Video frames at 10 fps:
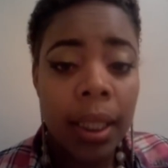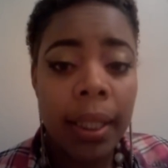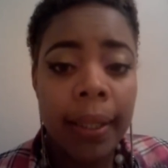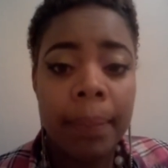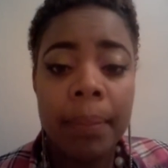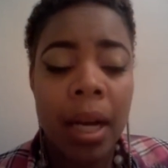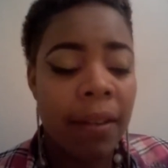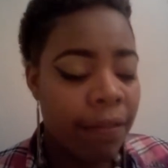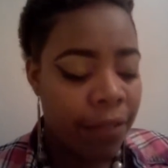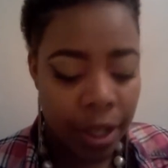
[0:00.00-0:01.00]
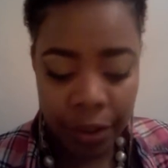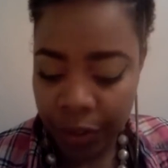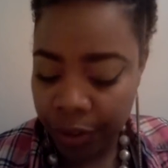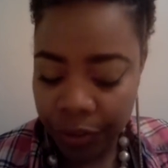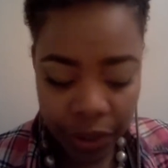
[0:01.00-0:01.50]
My very,
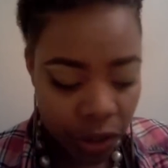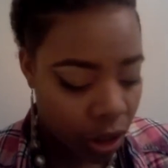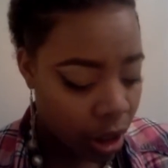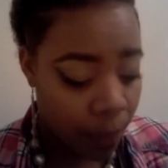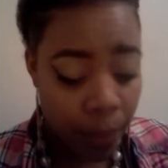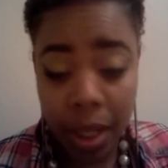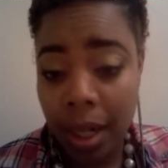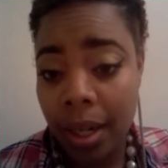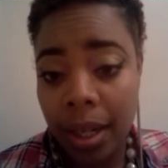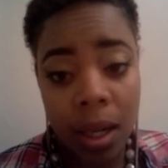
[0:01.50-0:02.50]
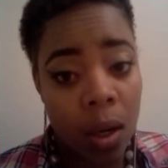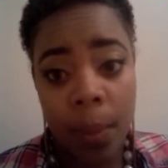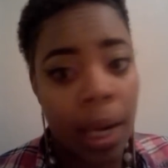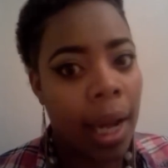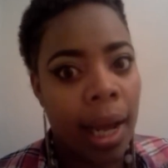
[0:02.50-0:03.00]
very first clipper cut, oh my
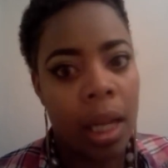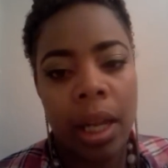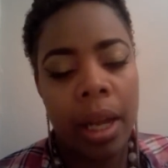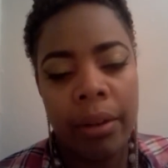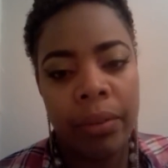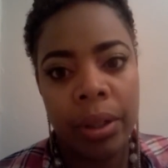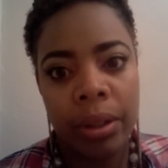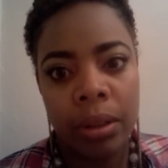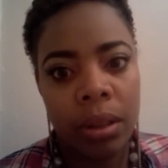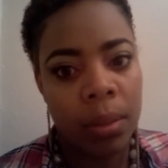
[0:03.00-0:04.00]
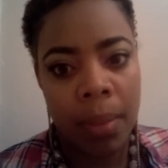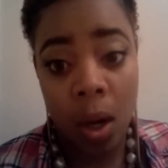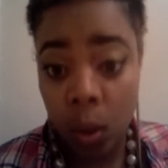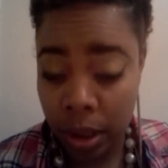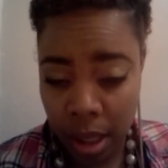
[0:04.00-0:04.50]
God, ever in my whole
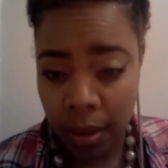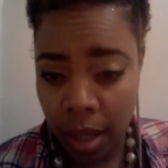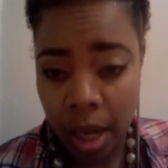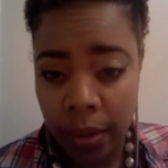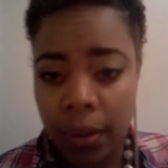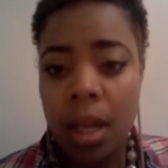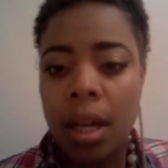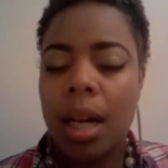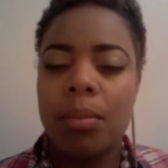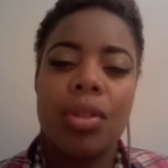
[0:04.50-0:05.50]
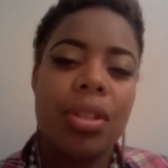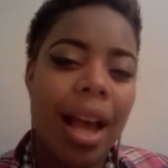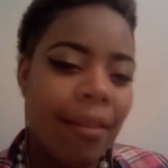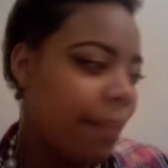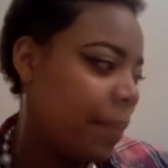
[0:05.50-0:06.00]
entire life. I'm used to
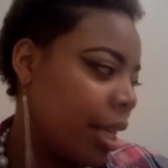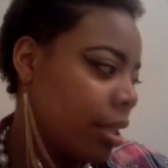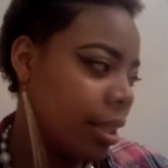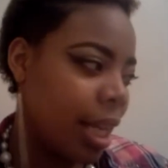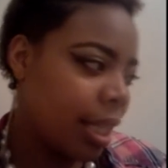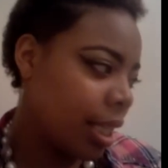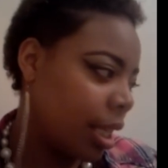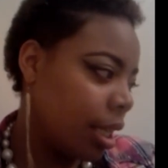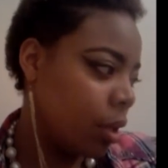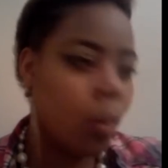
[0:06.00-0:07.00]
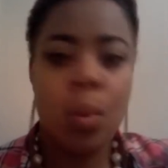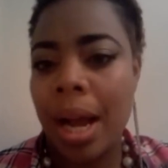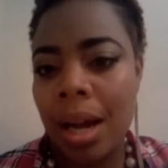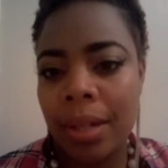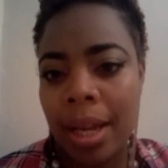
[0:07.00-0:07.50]
having big Lion King
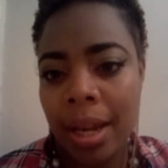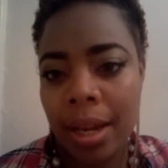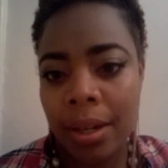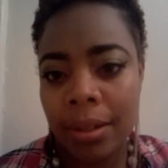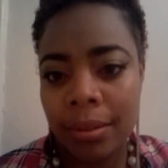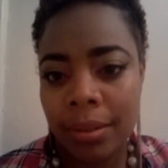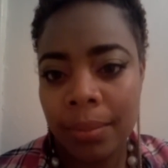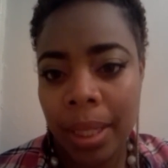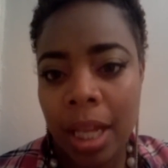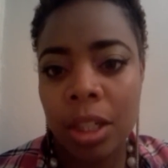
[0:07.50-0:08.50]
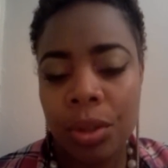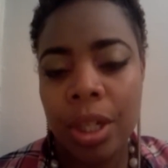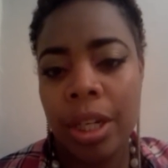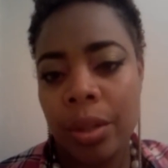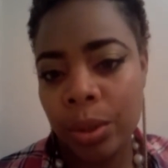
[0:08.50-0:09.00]
wild hair. My natural
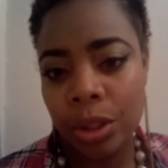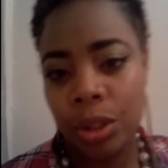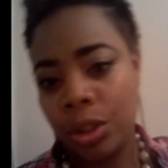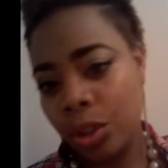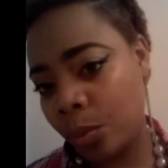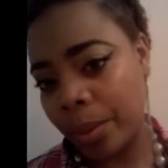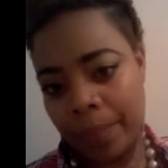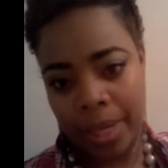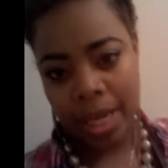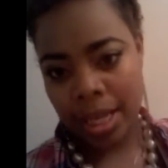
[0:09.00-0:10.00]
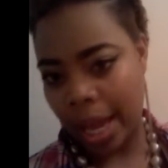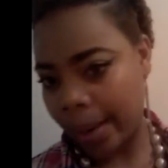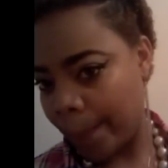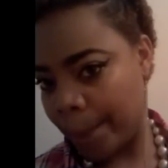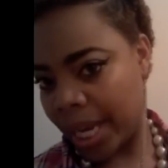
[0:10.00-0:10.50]
hair was stupid big,
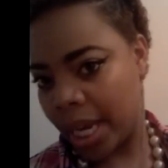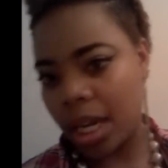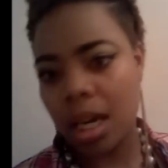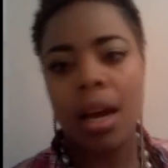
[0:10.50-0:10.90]
like big.